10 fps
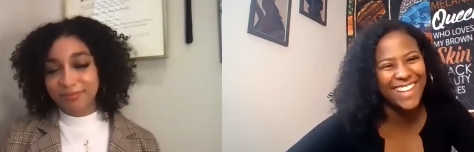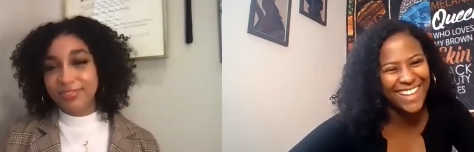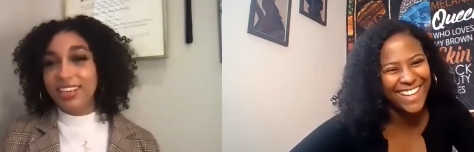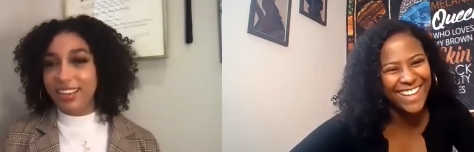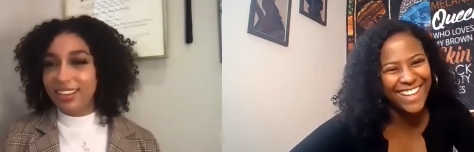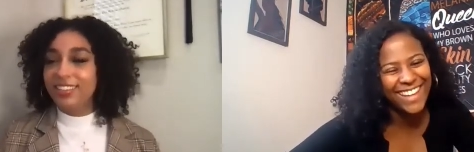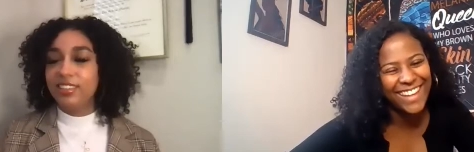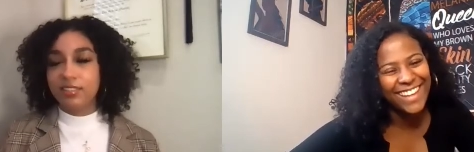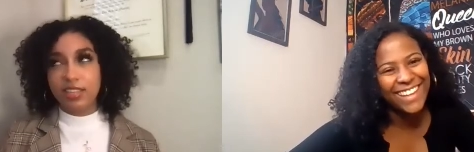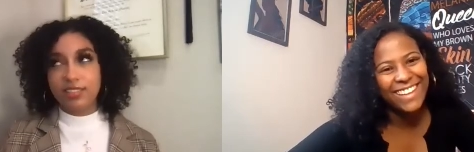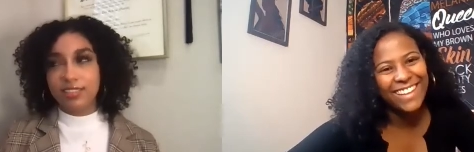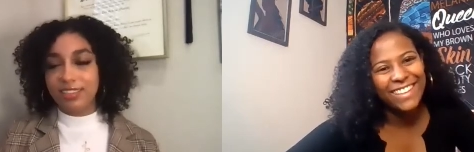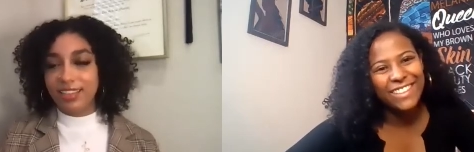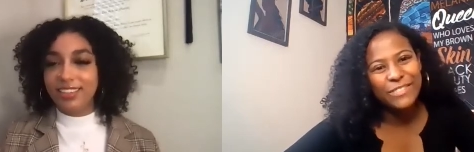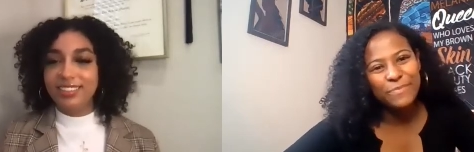Speaker 1: yeah that's
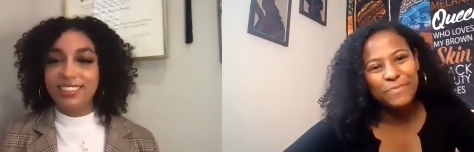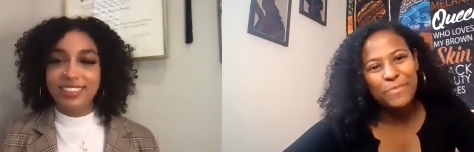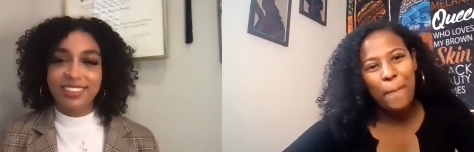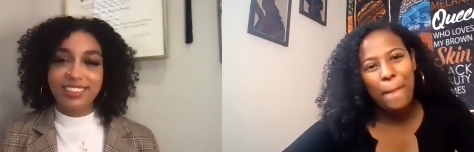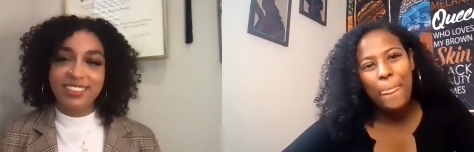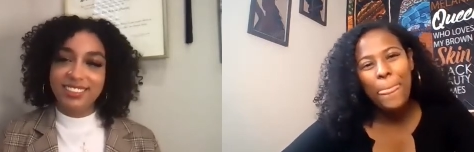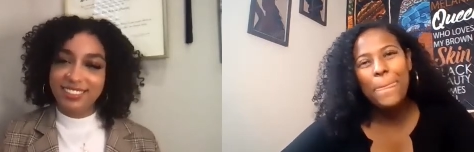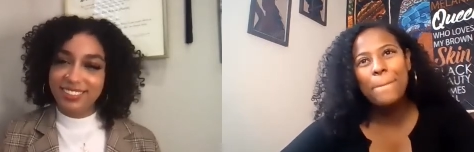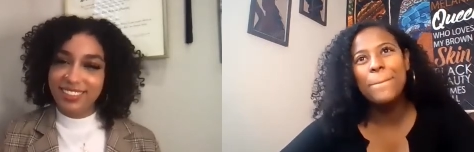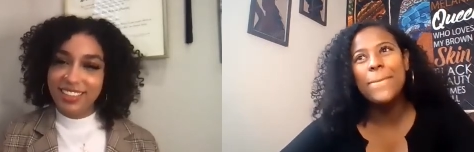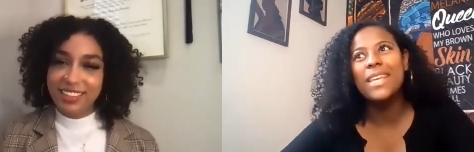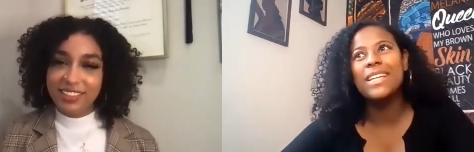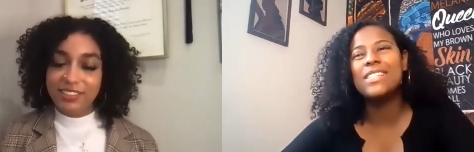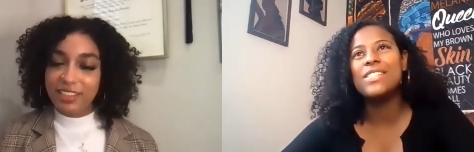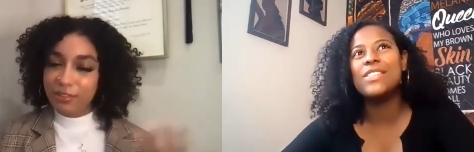great so i
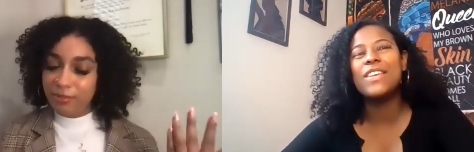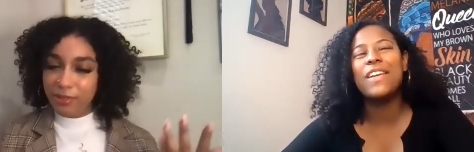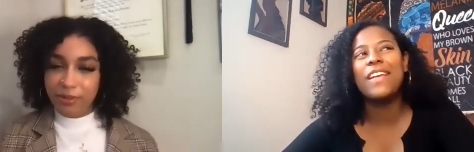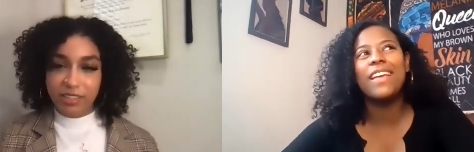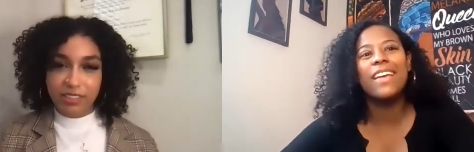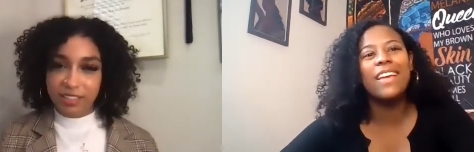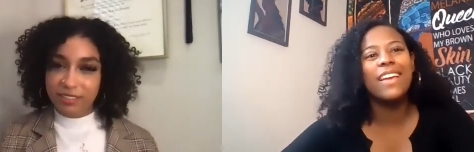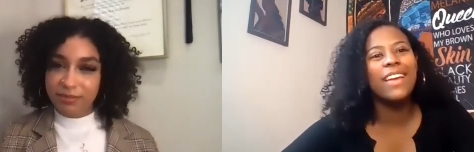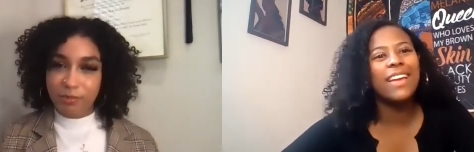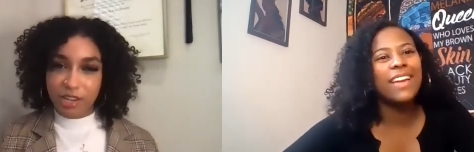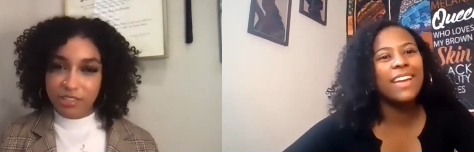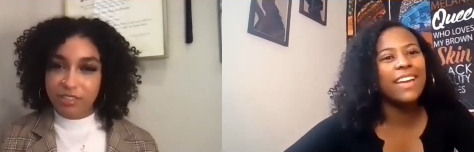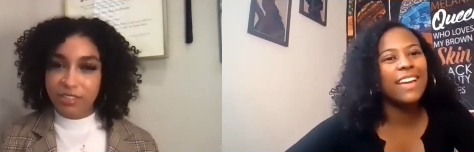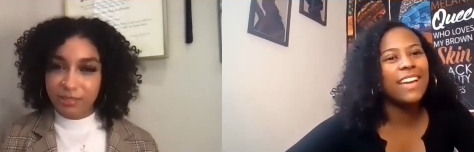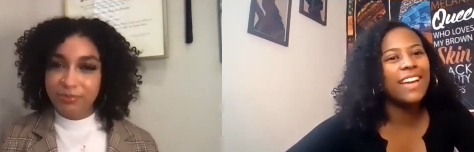normally wear it like wash and
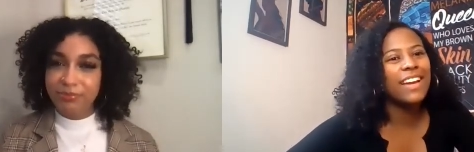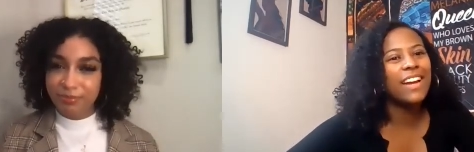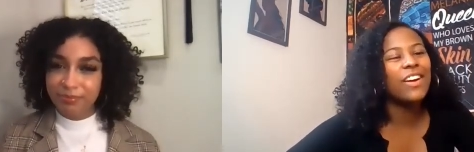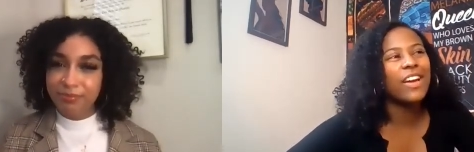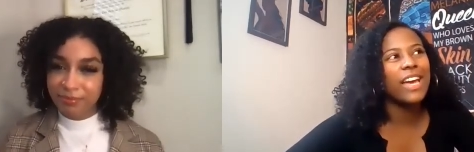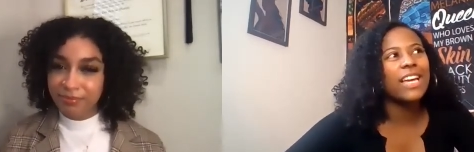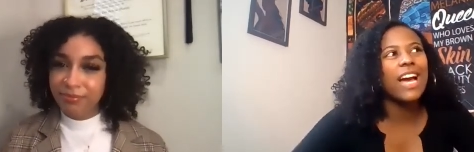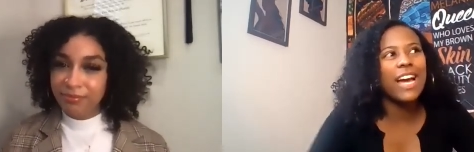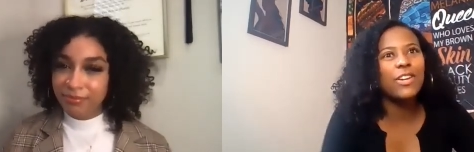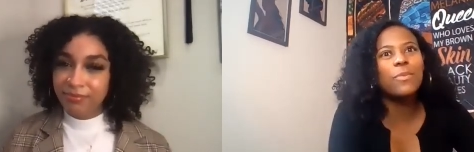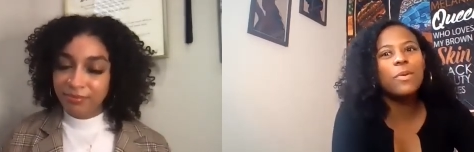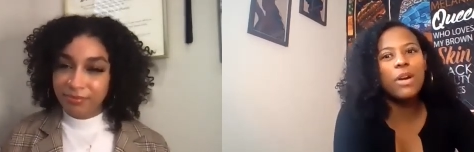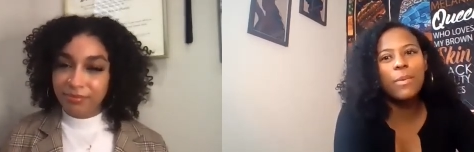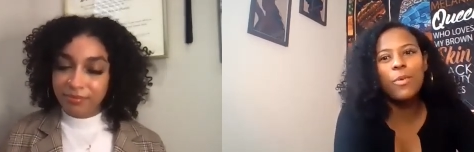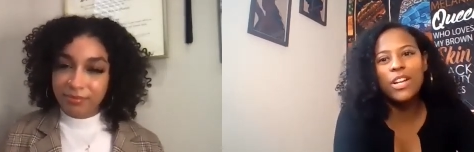go
Speaker 2: okay i normally
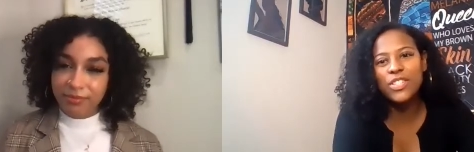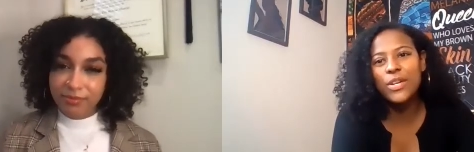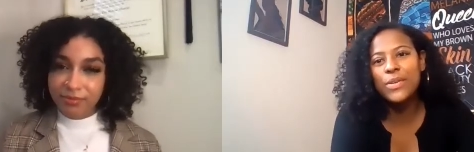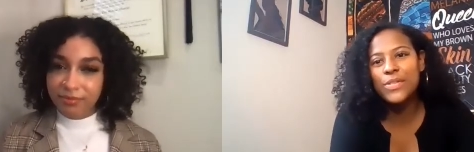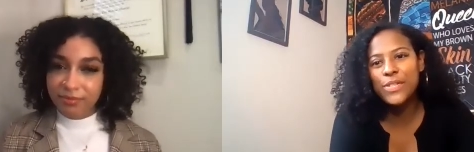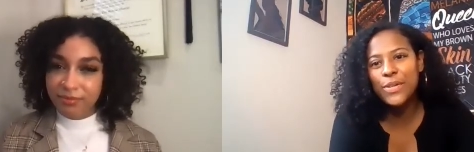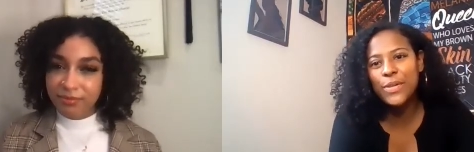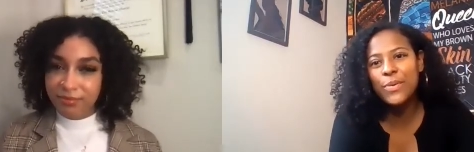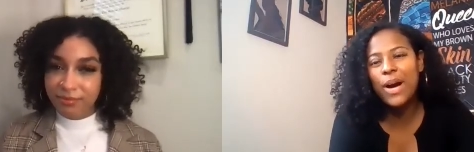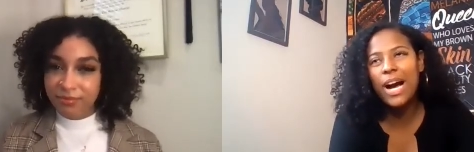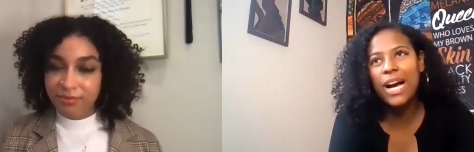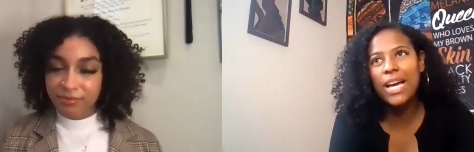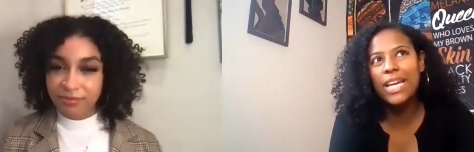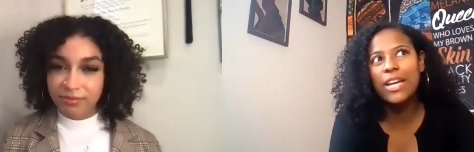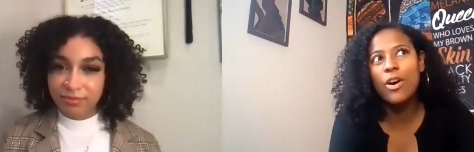wear wash and goes too
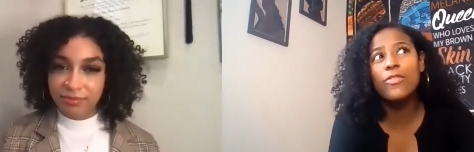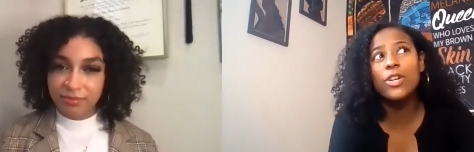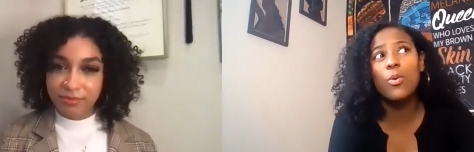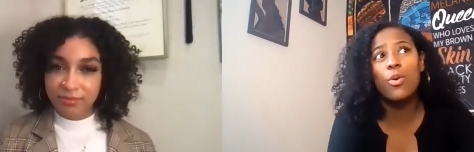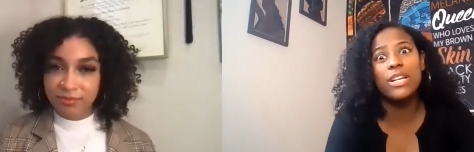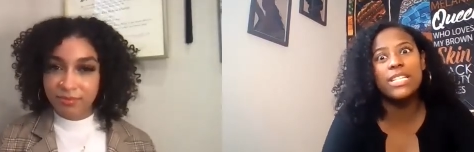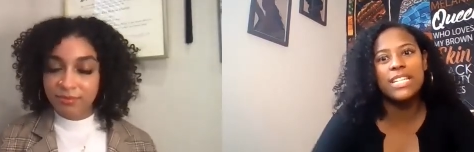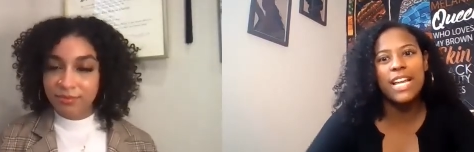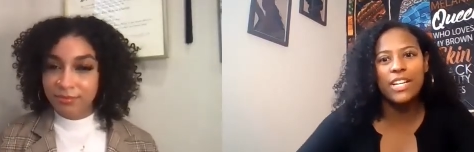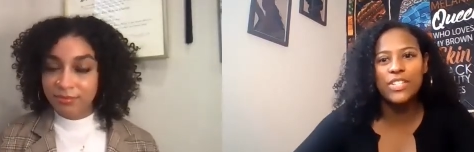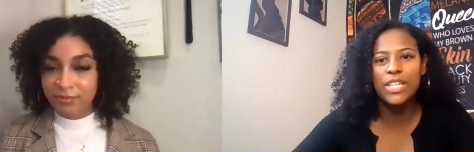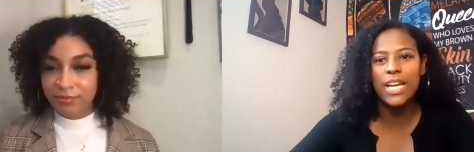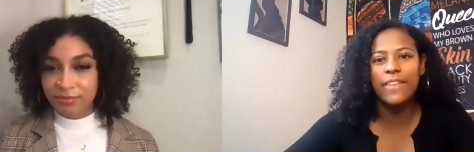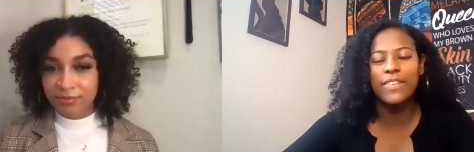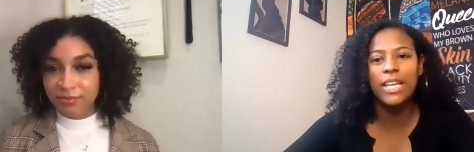i over quarantine actually
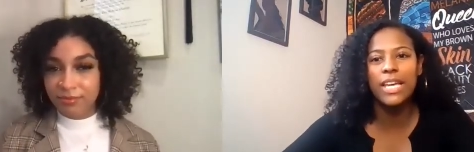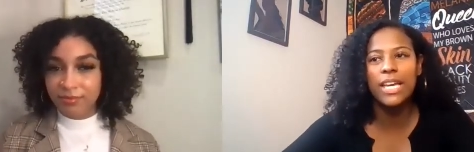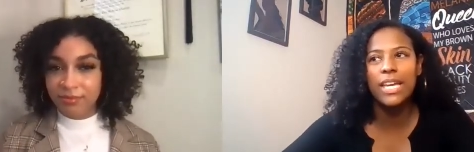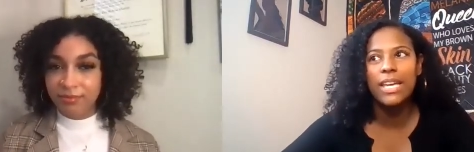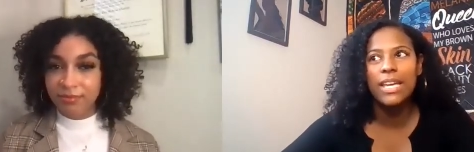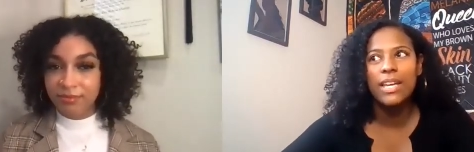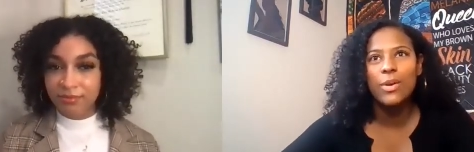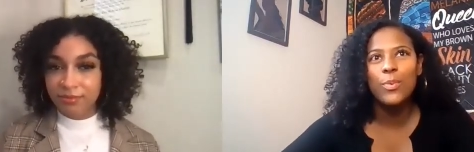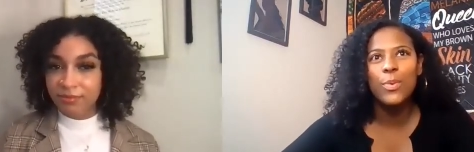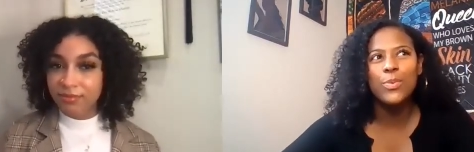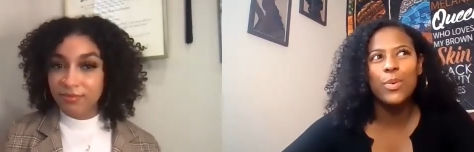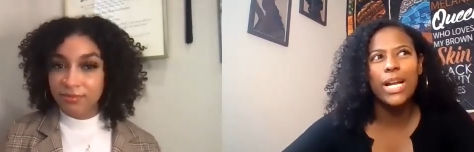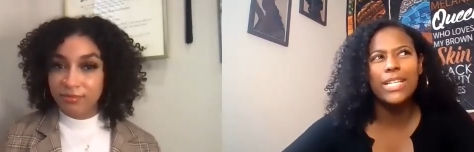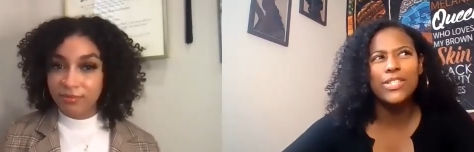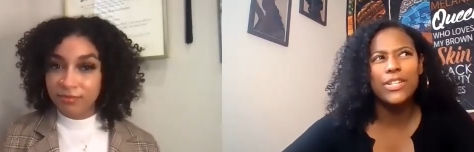i feel like was when
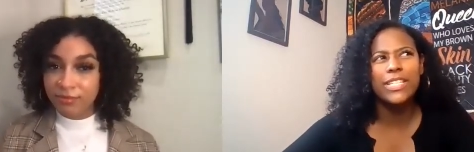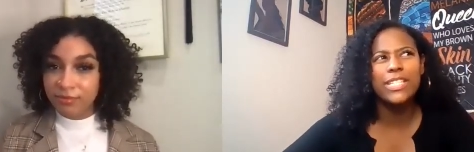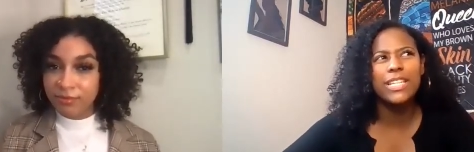i started